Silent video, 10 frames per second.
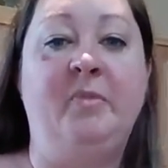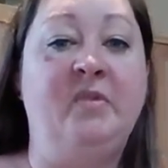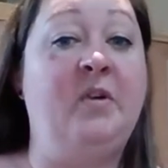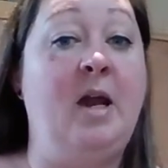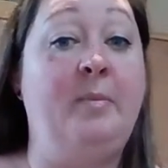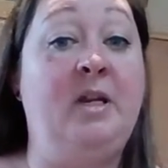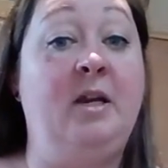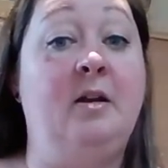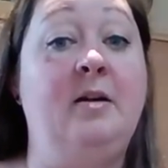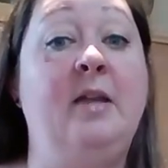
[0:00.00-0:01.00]
for
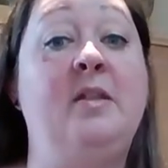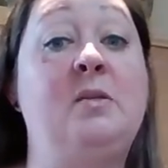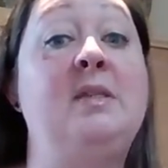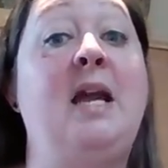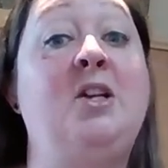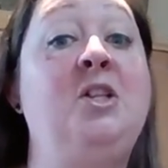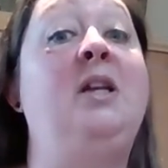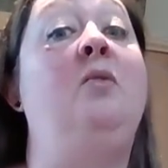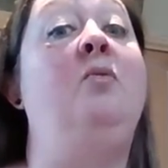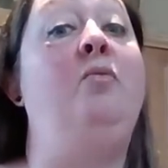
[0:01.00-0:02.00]
Epicure. Now this was
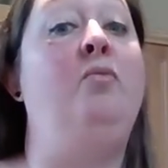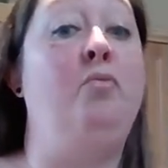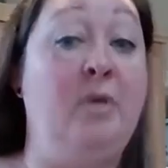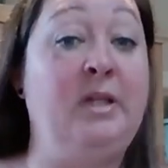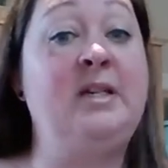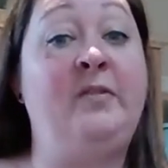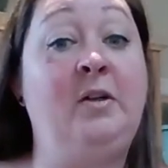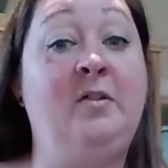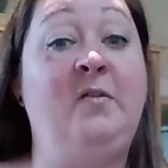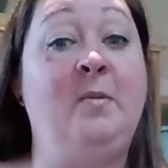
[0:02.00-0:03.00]
actually really
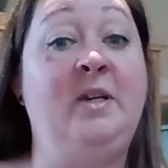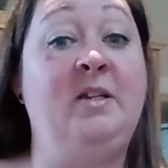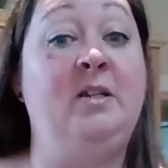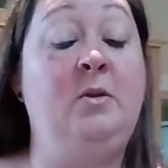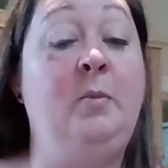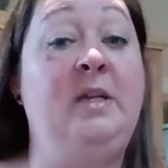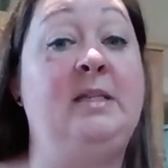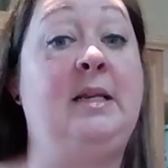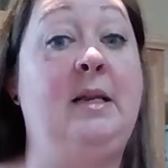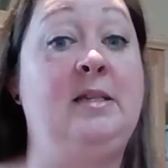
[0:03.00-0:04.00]
difficult for me to do
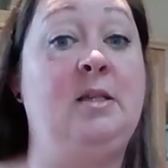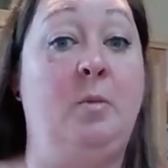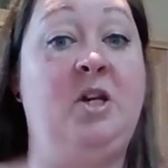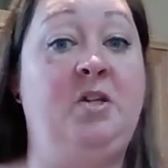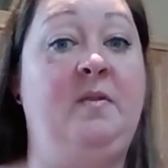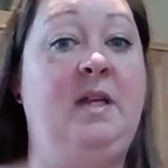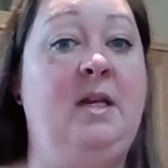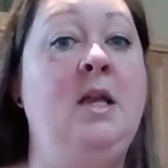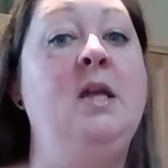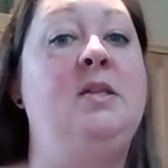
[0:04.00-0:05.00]
because I like so much of it.
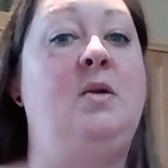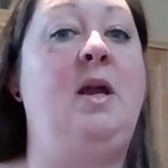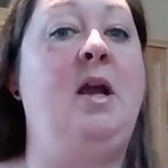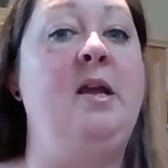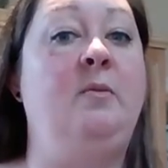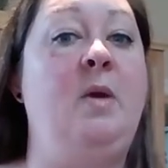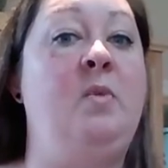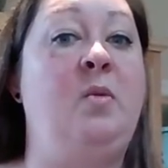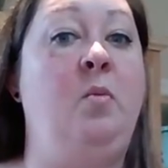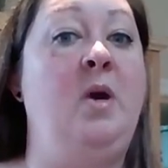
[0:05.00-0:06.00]
So I kind of went
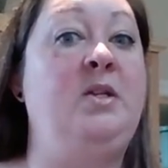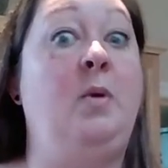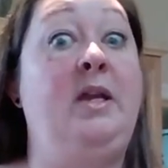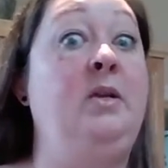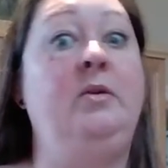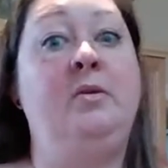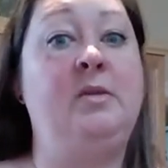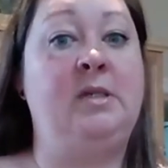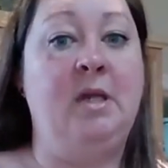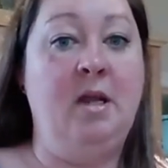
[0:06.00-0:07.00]
with what do I
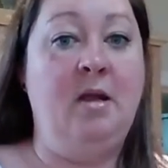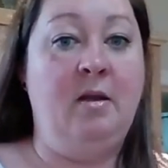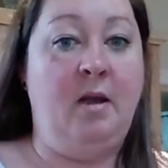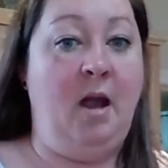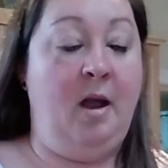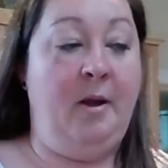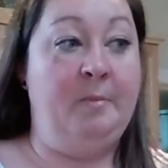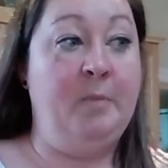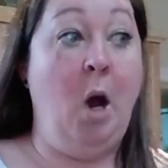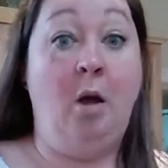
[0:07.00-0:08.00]
use
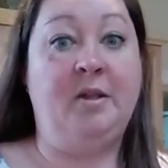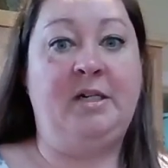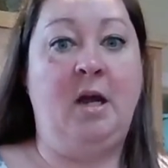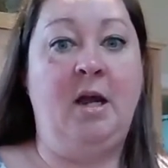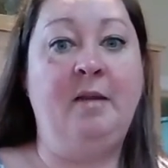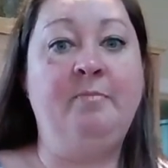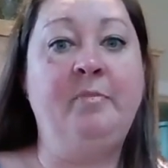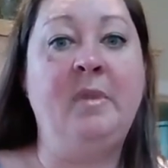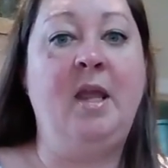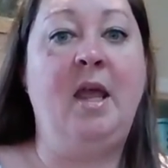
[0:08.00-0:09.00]
all the
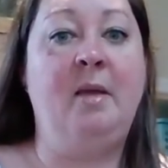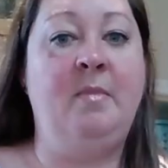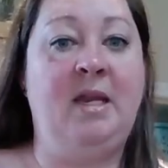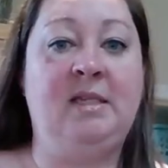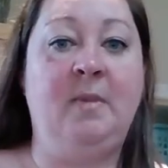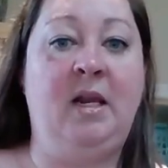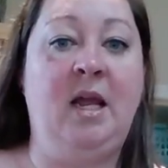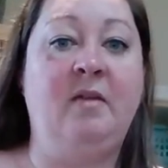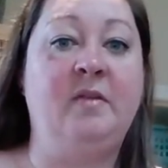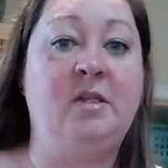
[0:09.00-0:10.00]
time and makes my
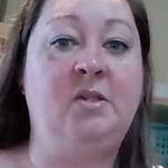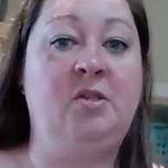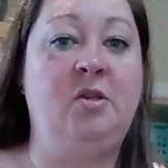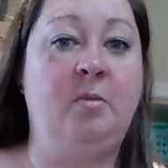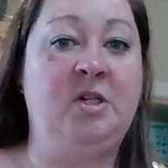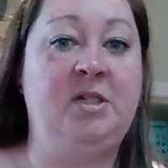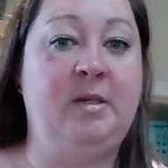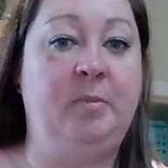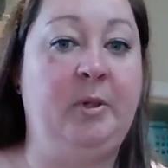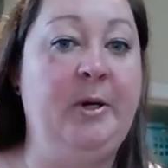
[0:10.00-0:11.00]
life so much
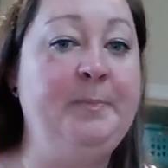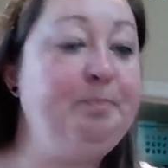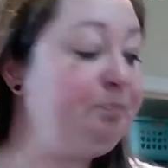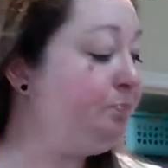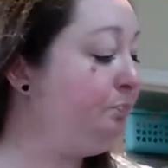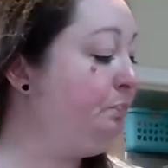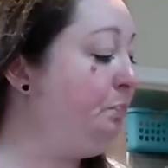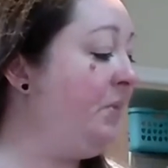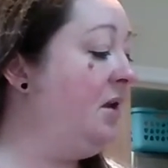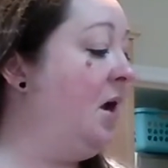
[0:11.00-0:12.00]
simpler.
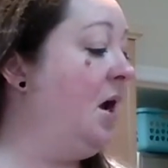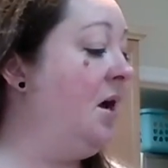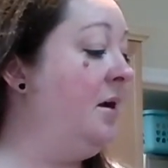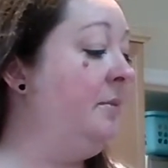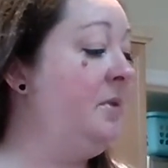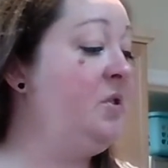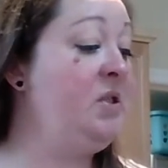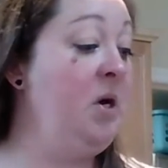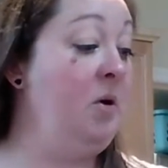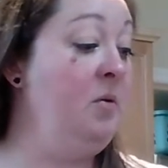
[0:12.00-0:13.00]

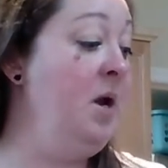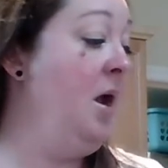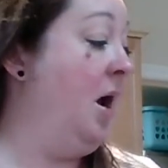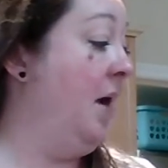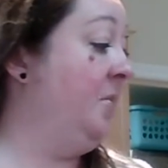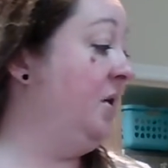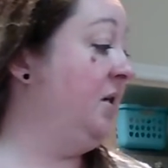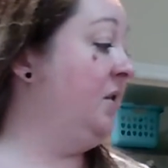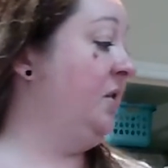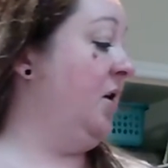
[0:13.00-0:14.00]
So I'm going
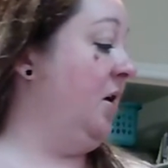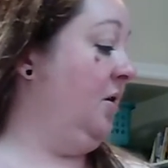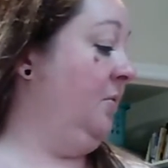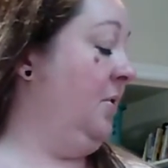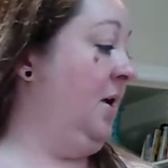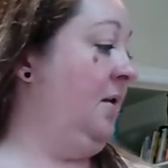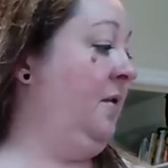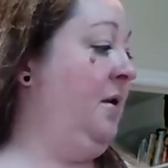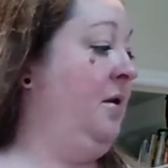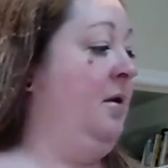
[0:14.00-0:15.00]
to start with